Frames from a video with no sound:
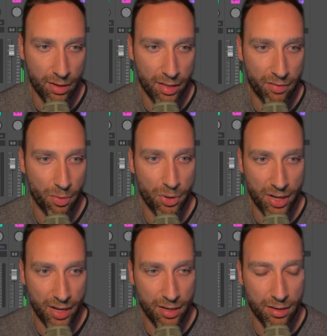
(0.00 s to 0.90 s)
And if I put it
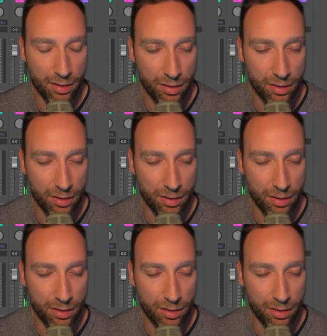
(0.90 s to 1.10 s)
in,